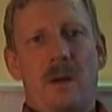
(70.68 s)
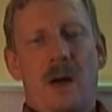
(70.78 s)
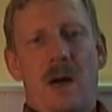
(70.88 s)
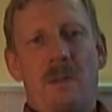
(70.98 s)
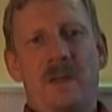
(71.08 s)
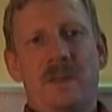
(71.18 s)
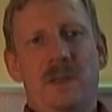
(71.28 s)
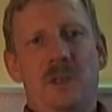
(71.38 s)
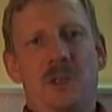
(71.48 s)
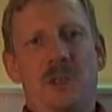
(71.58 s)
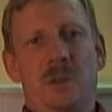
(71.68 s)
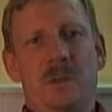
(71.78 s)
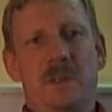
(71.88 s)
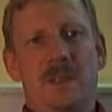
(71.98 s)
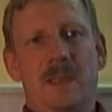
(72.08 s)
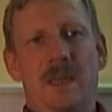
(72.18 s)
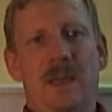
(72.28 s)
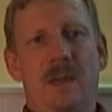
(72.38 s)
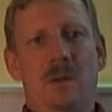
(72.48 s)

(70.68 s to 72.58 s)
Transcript: ARM has introduced the